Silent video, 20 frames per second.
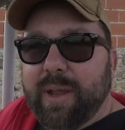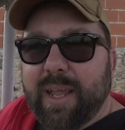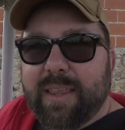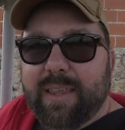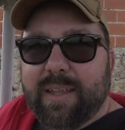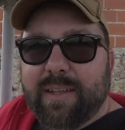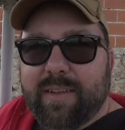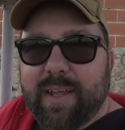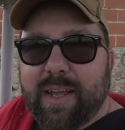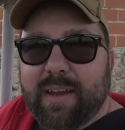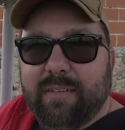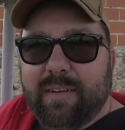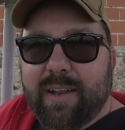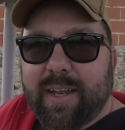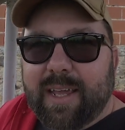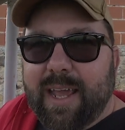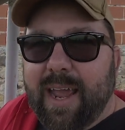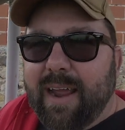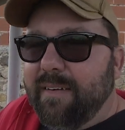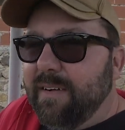get the digger in
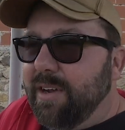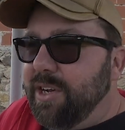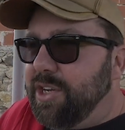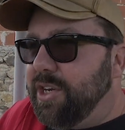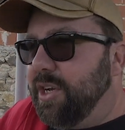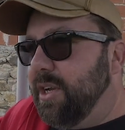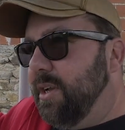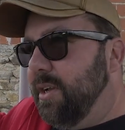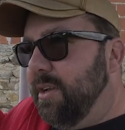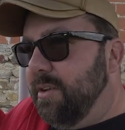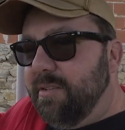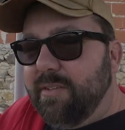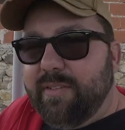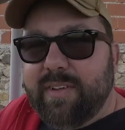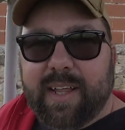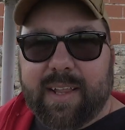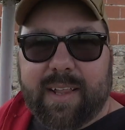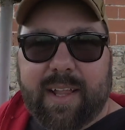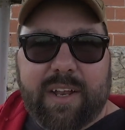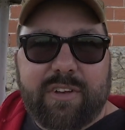the garage and
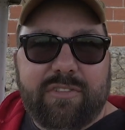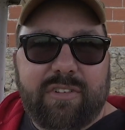dig that